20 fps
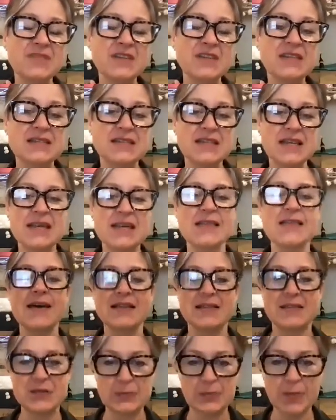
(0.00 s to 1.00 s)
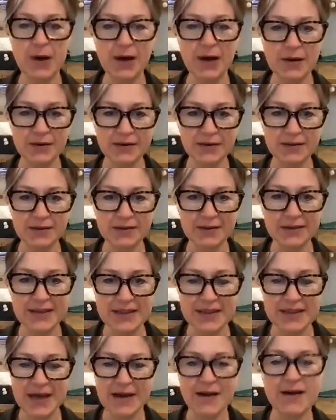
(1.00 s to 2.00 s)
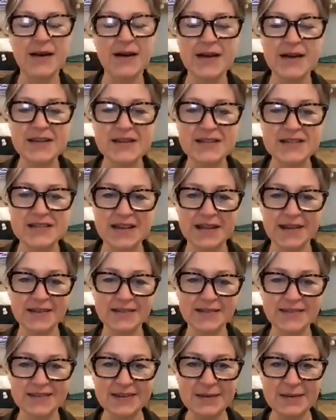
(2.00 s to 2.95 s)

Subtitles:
see that sparkle in their eyes and